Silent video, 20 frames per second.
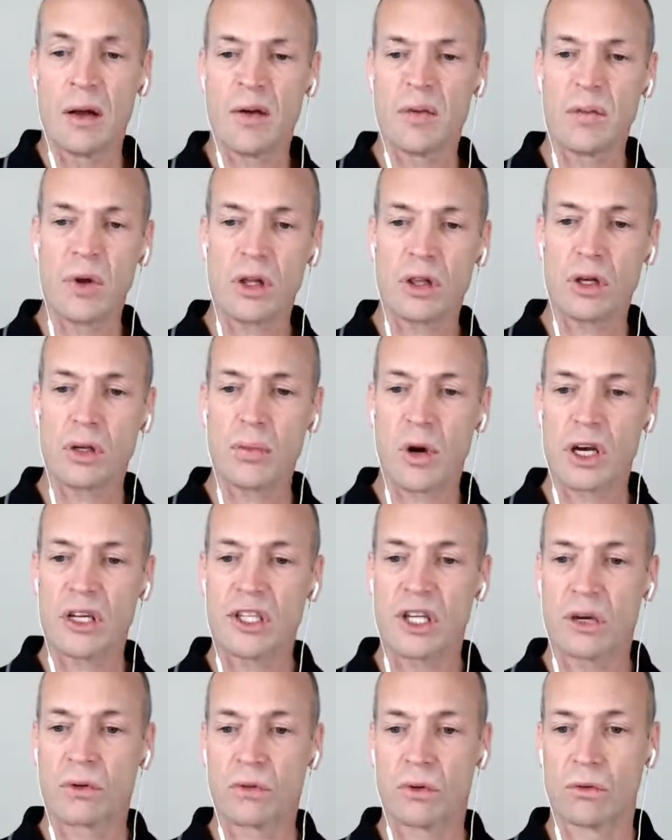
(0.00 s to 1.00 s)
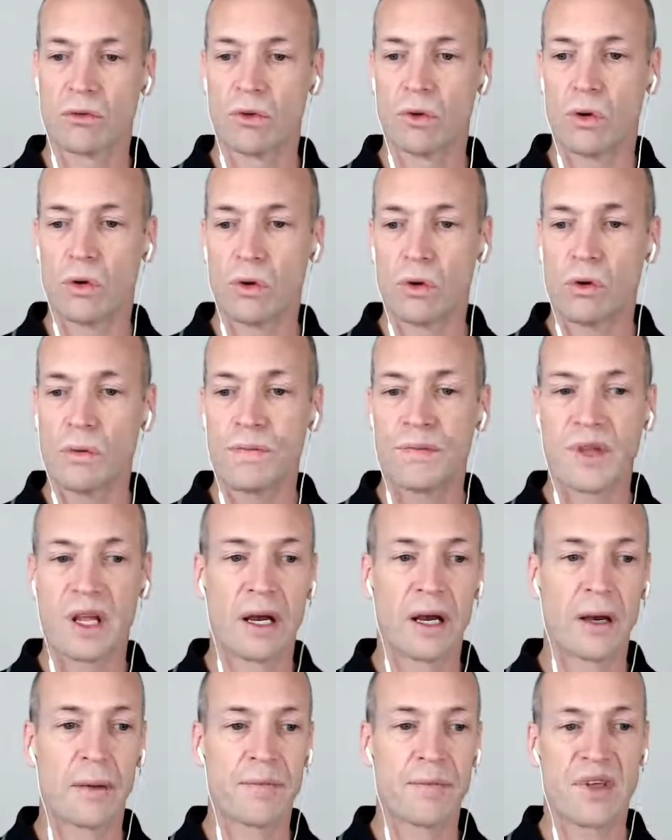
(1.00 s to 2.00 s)
Look, my general rule,
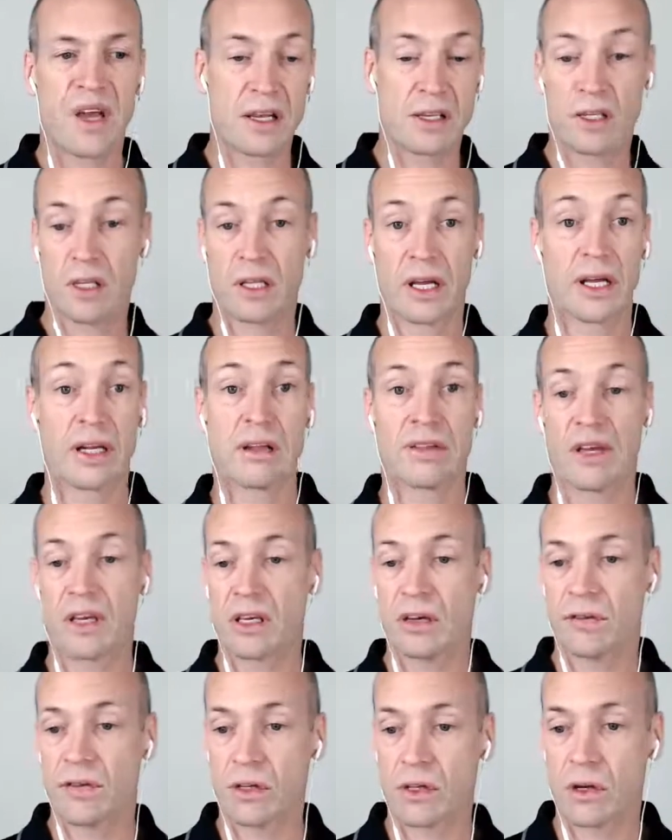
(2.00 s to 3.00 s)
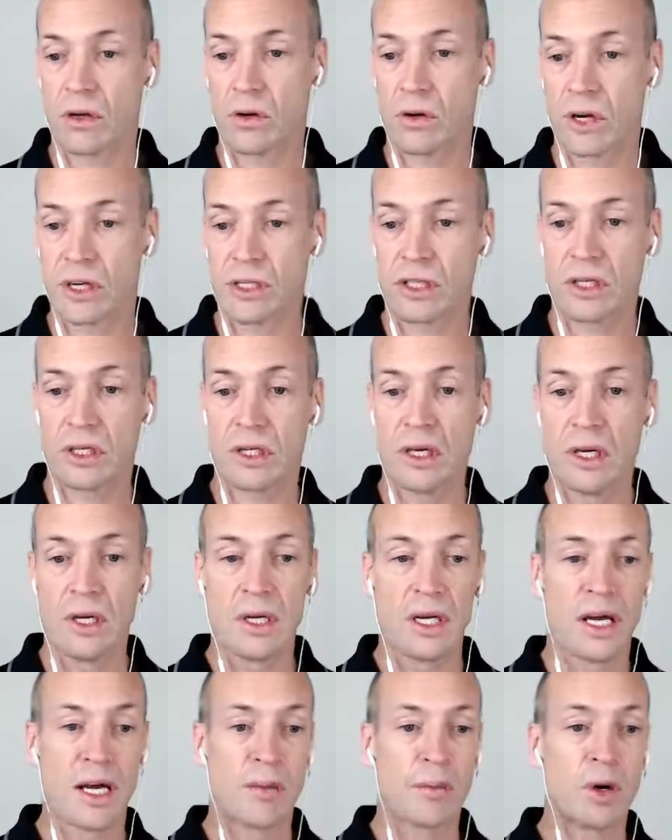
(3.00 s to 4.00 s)
thanks, Elena, thank you for the question.
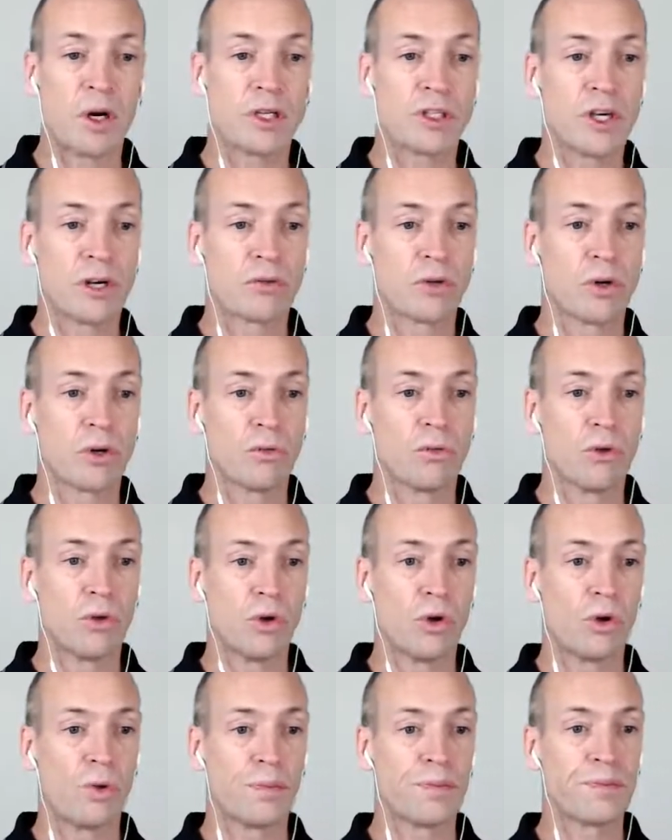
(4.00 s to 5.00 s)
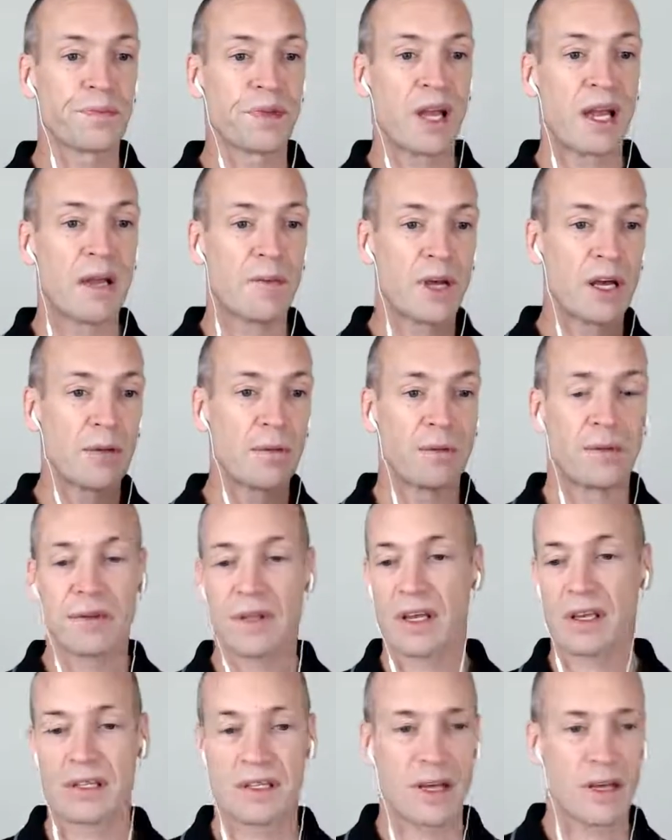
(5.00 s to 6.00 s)
My general rule, hey, Mel,
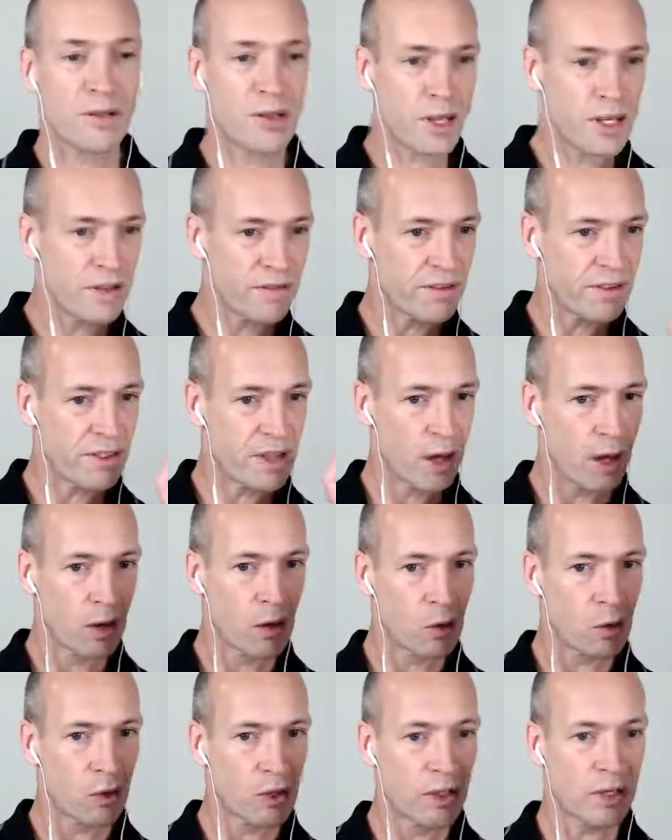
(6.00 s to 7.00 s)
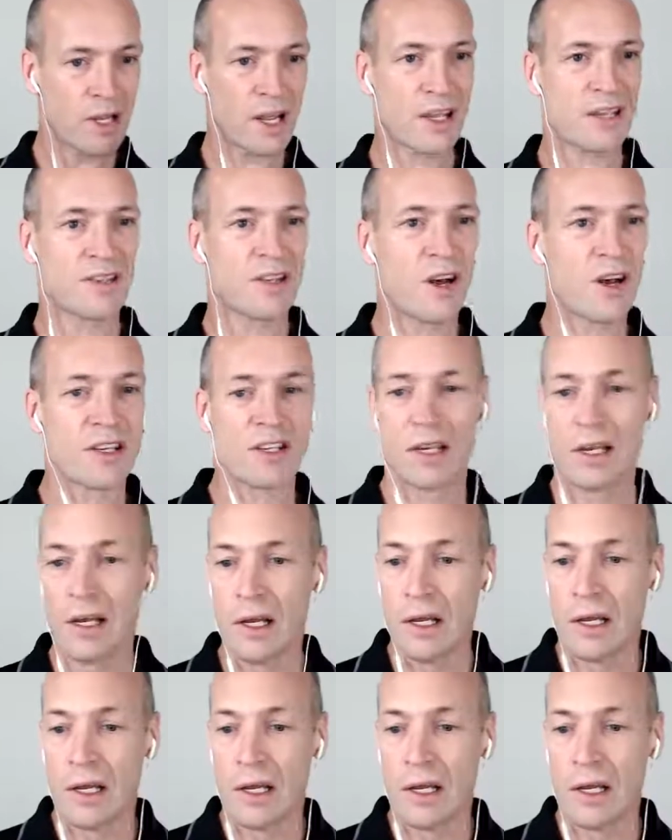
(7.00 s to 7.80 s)
thanks, Dale, thank you for that's nice.